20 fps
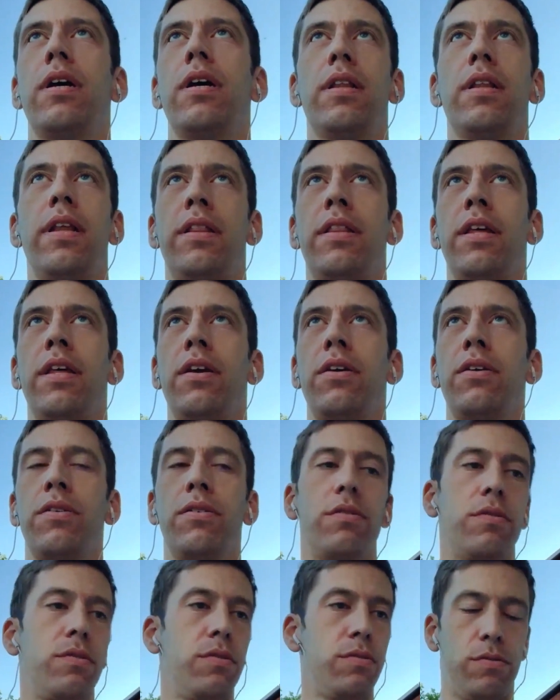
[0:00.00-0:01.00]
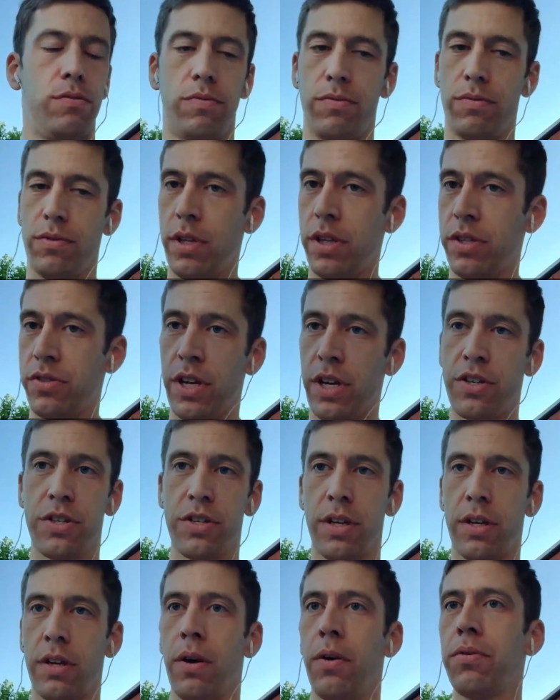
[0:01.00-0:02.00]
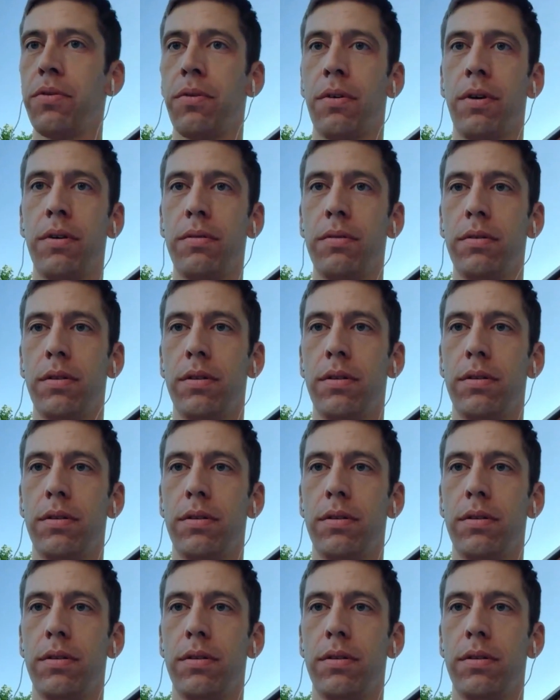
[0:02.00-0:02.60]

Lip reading: that they could essentially go through